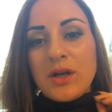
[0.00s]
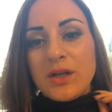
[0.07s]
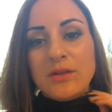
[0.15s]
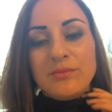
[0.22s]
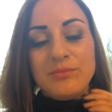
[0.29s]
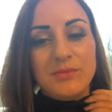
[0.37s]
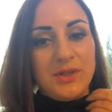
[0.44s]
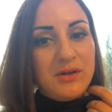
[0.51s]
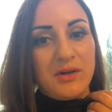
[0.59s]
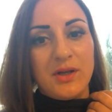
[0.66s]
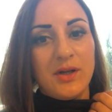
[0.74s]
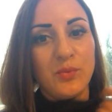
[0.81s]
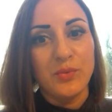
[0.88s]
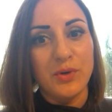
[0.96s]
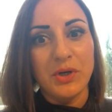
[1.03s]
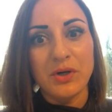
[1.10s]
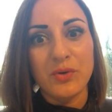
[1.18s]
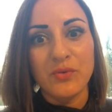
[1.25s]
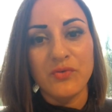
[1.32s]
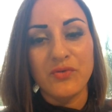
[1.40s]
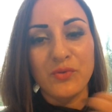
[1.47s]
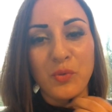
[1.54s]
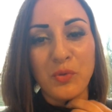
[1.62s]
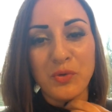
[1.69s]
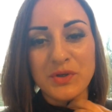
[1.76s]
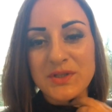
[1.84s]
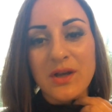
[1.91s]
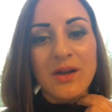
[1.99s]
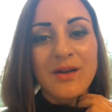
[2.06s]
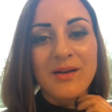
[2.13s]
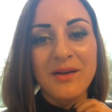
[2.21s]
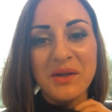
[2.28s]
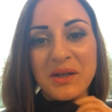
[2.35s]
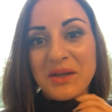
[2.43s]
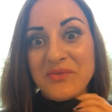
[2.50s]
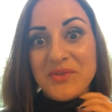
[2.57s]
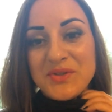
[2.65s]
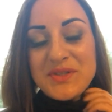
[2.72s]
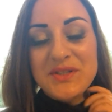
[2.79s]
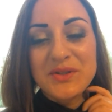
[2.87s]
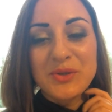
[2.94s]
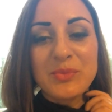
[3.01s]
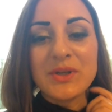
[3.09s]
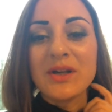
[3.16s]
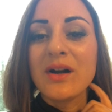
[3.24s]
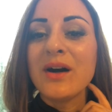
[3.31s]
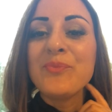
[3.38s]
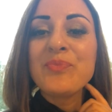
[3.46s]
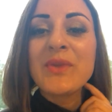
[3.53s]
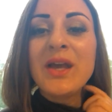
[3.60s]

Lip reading: I didn't have work, of course. I lived in Serbia.